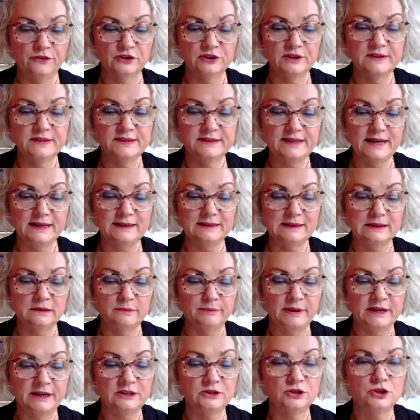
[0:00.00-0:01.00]
for the
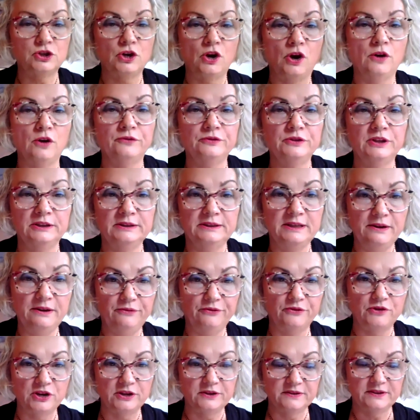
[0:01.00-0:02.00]
Settlement of the
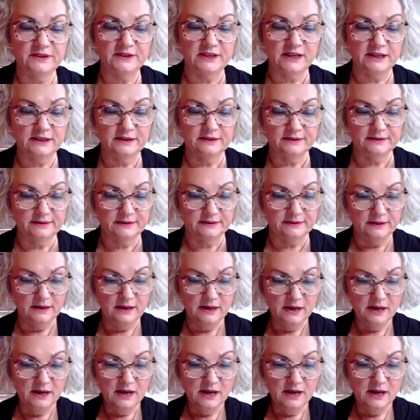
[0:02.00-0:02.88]
Differences